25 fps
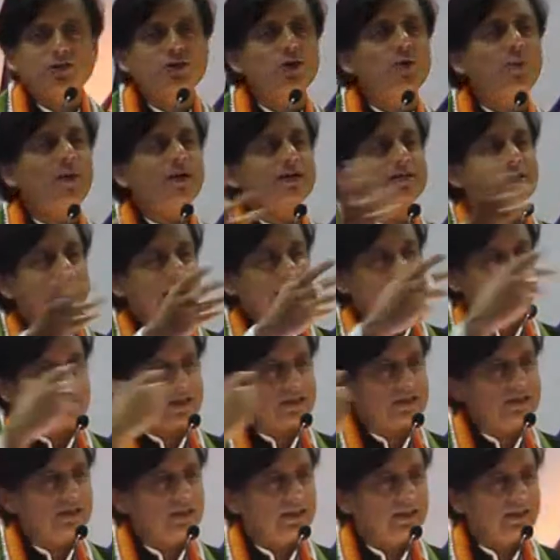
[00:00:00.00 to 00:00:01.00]
so much
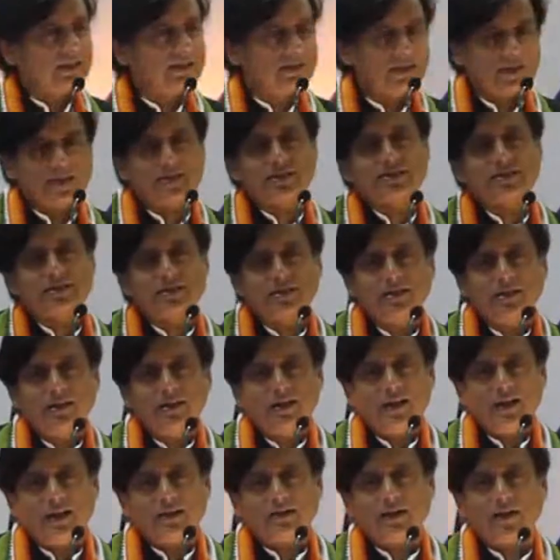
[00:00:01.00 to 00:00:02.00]
else that exists
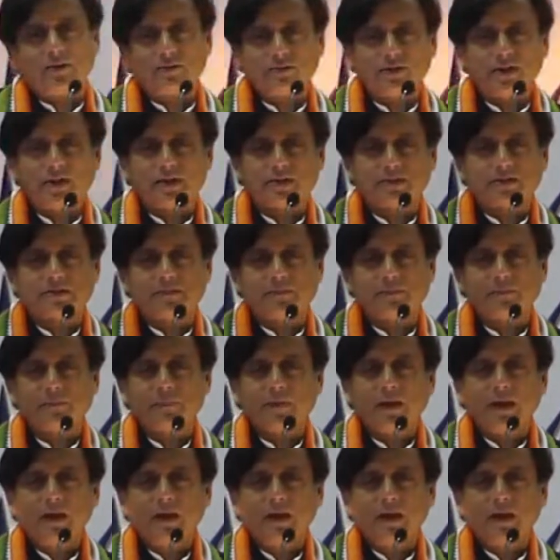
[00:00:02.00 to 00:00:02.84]
around us.